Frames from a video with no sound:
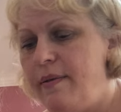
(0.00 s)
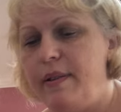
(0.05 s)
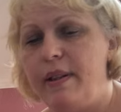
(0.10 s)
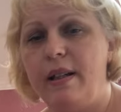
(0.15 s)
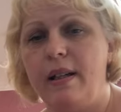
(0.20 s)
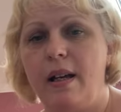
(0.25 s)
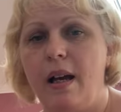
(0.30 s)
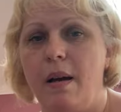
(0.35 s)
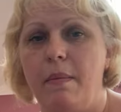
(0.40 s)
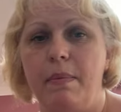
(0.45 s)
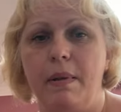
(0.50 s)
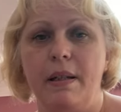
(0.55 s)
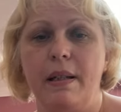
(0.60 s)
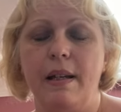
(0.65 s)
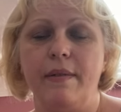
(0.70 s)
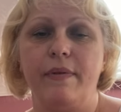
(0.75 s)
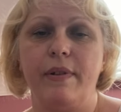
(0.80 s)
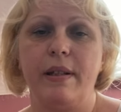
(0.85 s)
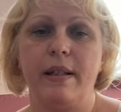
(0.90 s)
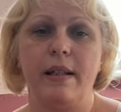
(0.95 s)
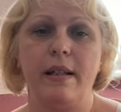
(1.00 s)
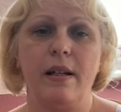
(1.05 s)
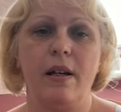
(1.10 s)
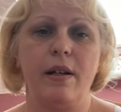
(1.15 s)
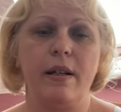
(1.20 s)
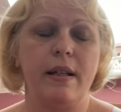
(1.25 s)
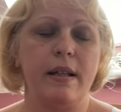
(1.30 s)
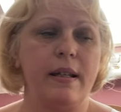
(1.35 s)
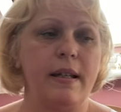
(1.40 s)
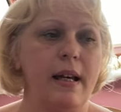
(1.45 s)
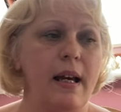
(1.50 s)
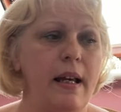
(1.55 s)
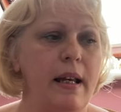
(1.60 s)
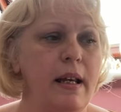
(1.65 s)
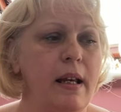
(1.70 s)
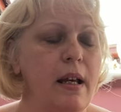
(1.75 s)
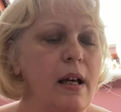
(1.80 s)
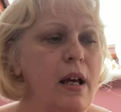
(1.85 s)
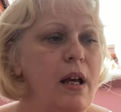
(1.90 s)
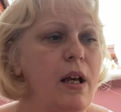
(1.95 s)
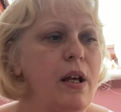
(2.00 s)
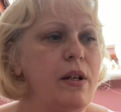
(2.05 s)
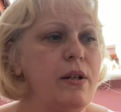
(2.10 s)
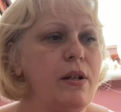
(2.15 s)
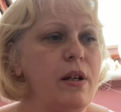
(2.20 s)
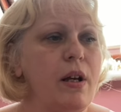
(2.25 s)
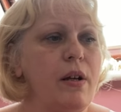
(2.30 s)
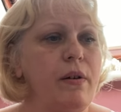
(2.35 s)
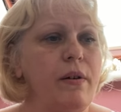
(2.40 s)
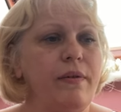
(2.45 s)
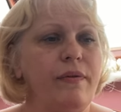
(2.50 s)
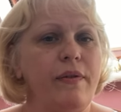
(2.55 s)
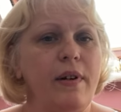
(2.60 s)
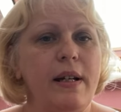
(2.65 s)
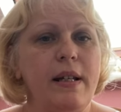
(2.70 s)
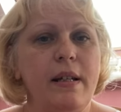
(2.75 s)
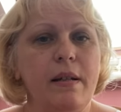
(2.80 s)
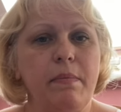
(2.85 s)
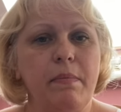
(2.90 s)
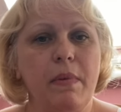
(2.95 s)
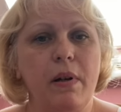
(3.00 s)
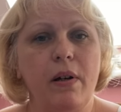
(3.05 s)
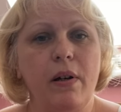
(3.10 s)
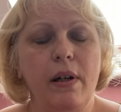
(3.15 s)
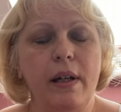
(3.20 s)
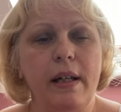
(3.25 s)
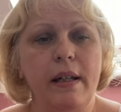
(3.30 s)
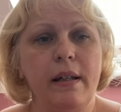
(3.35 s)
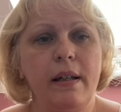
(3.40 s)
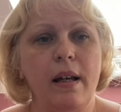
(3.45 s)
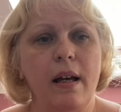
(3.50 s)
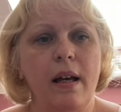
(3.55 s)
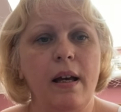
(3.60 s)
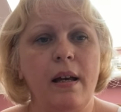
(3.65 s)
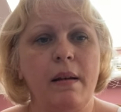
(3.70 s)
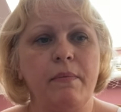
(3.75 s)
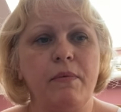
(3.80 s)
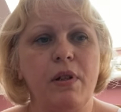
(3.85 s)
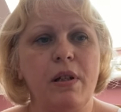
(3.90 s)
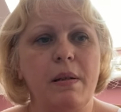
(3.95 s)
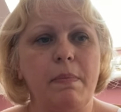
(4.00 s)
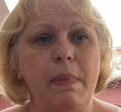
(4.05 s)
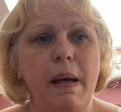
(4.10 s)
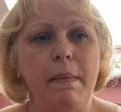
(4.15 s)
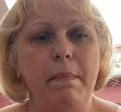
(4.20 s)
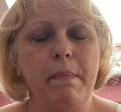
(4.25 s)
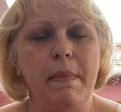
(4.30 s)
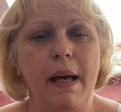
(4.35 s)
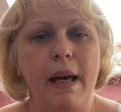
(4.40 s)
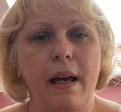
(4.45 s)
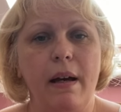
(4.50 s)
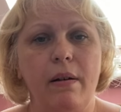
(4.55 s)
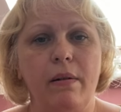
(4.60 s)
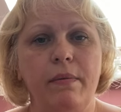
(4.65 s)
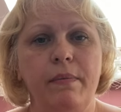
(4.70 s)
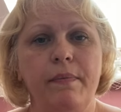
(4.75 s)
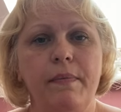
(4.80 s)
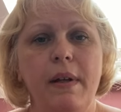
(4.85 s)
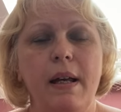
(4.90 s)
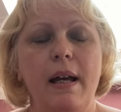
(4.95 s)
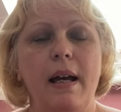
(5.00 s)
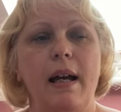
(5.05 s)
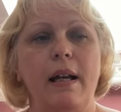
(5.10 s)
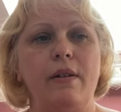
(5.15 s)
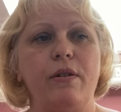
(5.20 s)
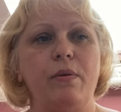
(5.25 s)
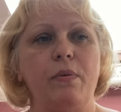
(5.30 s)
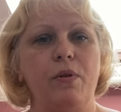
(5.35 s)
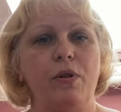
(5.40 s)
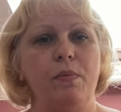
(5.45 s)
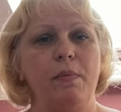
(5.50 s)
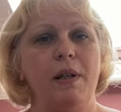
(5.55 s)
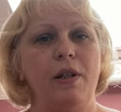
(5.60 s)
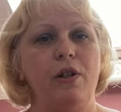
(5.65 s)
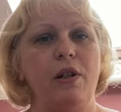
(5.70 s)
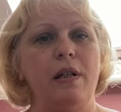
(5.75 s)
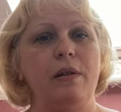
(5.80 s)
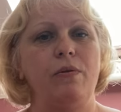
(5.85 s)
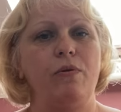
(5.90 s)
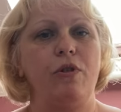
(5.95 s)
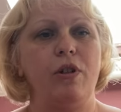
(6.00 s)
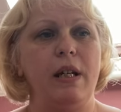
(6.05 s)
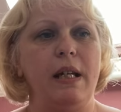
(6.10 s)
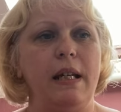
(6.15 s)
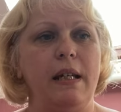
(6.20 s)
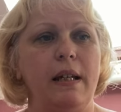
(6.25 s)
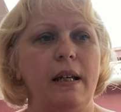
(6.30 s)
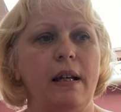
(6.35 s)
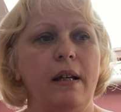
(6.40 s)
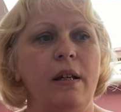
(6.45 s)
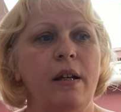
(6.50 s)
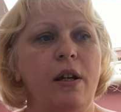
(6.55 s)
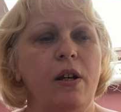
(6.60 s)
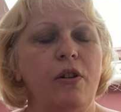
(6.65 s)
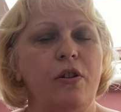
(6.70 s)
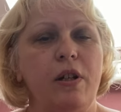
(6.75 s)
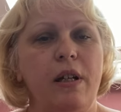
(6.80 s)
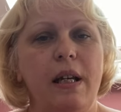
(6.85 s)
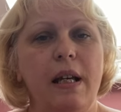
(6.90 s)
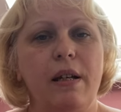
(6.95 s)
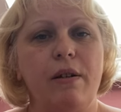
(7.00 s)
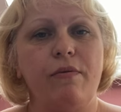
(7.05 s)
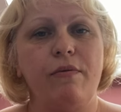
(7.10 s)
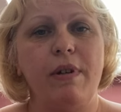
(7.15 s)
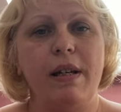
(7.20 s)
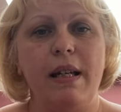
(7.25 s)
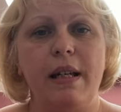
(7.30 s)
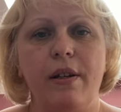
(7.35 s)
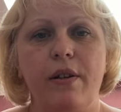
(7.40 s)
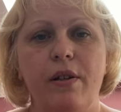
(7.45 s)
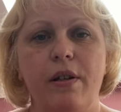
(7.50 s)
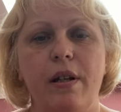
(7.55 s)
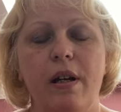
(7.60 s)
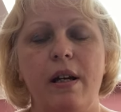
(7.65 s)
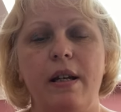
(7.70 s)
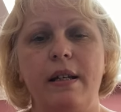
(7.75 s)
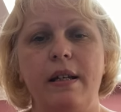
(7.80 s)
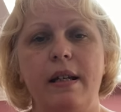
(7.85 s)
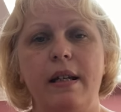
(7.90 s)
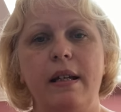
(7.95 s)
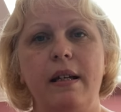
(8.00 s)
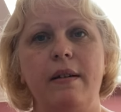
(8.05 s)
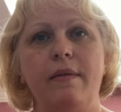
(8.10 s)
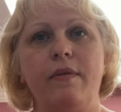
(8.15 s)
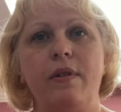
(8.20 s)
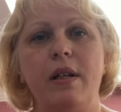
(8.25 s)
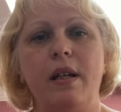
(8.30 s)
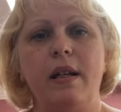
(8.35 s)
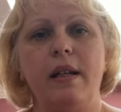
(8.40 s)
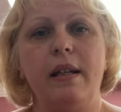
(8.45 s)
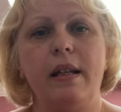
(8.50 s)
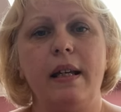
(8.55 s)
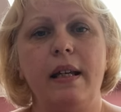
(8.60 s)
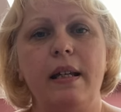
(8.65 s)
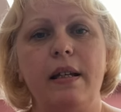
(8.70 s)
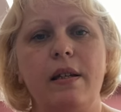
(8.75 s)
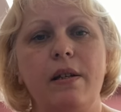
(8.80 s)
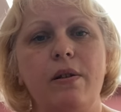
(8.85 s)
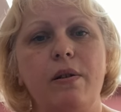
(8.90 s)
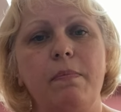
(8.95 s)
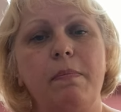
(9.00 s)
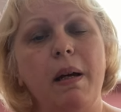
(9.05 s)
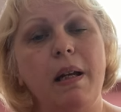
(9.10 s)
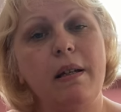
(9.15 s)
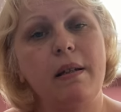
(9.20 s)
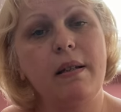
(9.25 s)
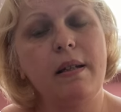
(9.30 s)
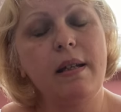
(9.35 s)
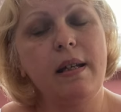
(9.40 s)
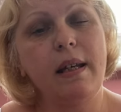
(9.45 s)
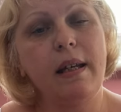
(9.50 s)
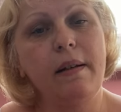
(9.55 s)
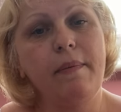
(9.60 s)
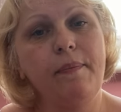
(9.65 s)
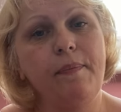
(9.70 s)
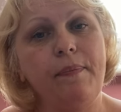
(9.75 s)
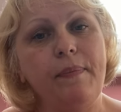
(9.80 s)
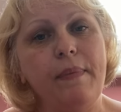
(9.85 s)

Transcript: in the cupboard, never see the light of day. So a friend of mine, she's pen pal and she watched my channel, Gina, she had a really good idea of turning it into bunting.